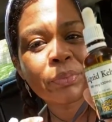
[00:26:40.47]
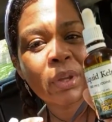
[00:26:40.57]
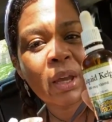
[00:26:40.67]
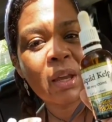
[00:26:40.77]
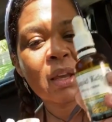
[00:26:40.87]

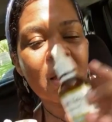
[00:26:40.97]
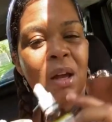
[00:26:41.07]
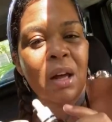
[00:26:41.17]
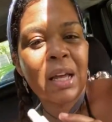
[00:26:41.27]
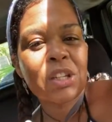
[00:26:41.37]
Okay,
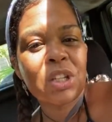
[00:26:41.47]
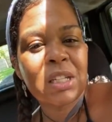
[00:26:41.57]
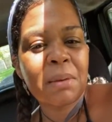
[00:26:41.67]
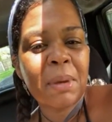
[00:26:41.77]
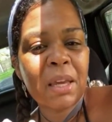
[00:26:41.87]
I'll actually
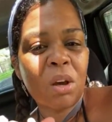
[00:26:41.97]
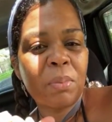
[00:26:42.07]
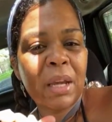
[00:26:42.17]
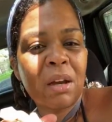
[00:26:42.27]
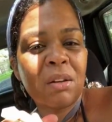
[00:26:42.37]
take my kelp
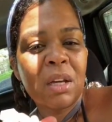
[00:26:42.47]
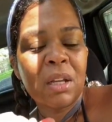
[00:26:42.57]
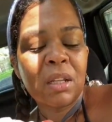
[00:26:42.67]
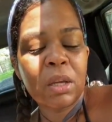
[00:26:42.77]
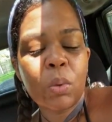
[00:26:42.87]
now.
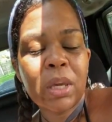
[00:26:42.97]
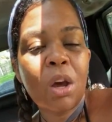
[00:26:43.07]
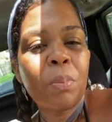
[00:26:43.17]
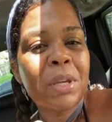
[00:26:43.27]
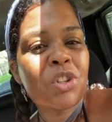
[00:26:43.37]
Liquid
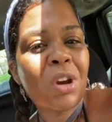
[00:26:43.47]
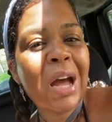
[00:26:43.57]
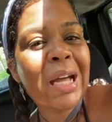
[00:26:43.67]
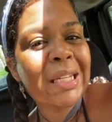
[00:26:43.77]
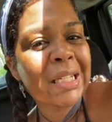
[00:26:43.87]
kelp is
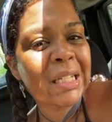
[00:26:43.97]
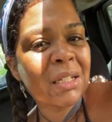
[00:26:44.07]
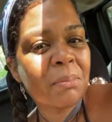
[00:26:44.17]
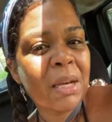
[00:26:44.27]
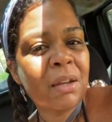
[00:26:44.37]
your
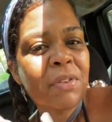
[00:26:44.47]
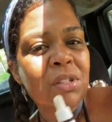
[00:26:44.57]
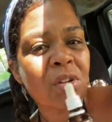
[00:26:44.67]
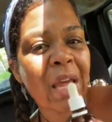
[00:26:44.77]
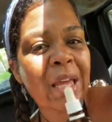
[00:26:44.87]
iodine. Many
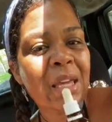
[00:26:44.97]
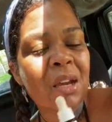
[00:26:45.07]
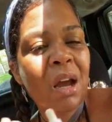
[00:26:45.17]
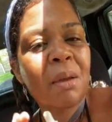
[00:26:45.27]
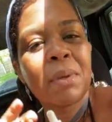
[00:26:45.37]
of us are
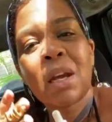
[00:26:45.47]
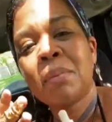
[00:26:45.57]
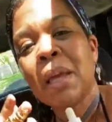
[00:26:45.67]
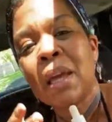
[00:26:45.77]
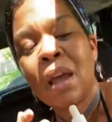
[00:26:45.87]
lacking in
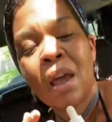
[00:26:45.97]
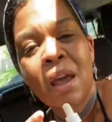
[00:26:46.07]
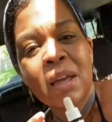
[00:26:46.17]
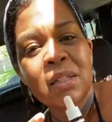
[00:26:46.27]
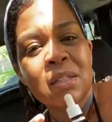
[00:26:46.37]
iodine,
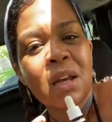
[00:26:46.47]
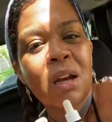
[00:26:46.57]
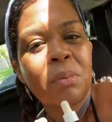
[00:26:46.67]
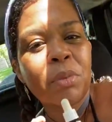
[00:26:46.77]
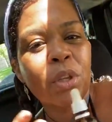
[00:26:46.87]
and
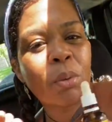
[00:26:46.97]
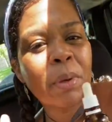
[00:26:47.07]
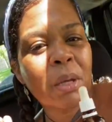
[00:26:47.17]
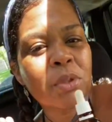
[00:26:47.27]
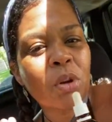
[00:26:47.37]
you know,
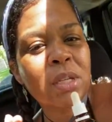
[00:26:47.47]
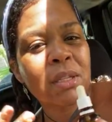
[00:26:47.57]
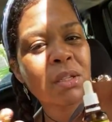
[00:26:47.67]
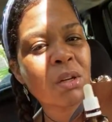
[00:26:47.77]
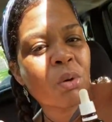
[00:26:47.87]
big up to our
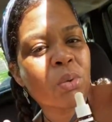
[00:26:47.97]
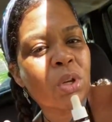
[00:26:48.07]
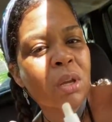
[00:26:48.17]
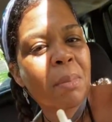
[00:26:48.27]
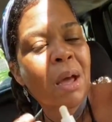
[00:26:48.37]
C-Star. We're
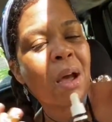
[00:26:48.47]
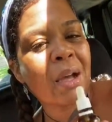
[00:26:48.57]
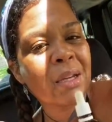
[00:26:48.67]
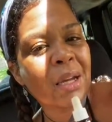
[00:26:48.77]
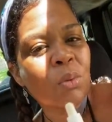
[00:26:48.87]
talking about
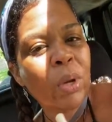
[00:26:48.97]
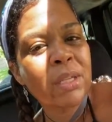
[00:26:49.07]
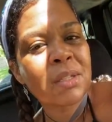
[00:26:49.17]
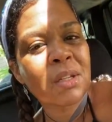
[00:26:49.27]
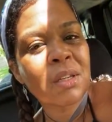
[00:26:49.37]
iodine,
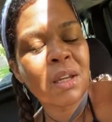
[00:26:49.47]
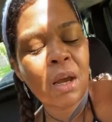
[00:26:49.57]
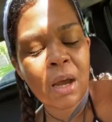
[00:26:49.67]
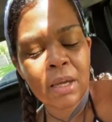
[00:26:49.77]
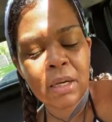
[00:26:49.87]
ways to get
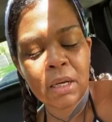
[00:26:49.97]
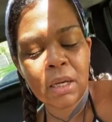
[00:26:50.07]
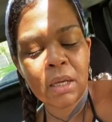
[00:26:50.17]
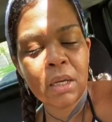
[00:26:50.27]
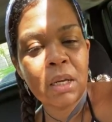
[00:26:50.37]
iodine
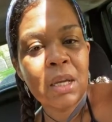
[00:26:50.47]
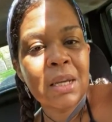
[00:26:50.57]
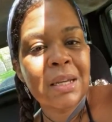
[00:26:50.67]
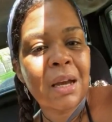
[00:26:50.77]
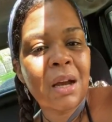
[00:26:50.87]
in.
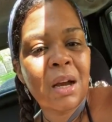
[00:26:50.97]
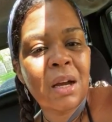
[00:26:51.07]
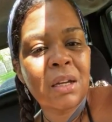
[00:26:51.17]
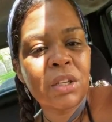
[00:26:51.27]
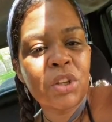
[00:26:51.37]

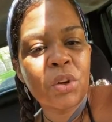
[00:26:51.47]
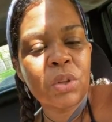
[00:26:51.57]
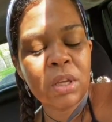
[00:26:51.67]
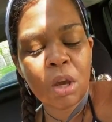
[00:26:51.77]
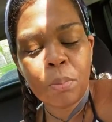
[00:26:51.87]
You know,
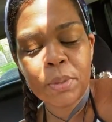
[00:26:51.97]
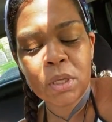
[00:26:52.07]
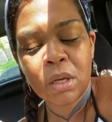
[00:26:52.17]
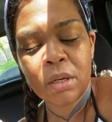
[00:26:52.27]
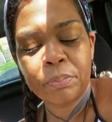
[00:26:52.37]
the kelp is
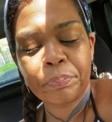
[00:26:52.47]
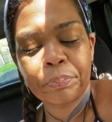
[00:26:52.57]
good.